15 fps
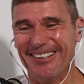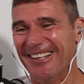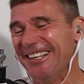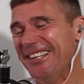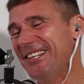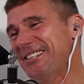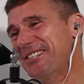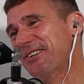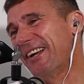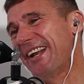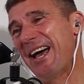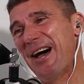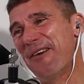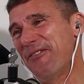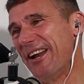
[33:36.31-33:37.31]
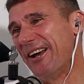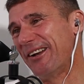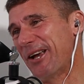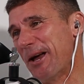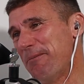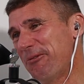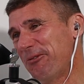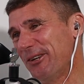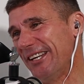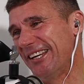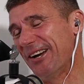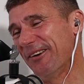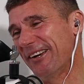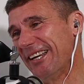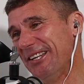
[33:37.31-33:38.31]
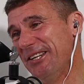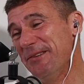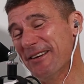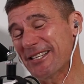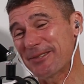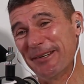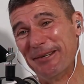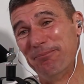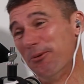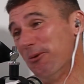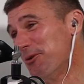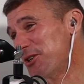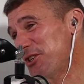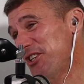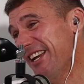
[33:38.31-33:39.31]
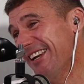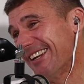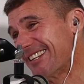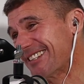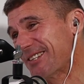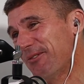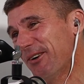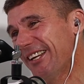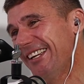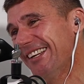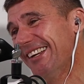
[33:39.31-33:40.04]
You still got a half an hour to go before you go again. You must have been bored shitless. What are you?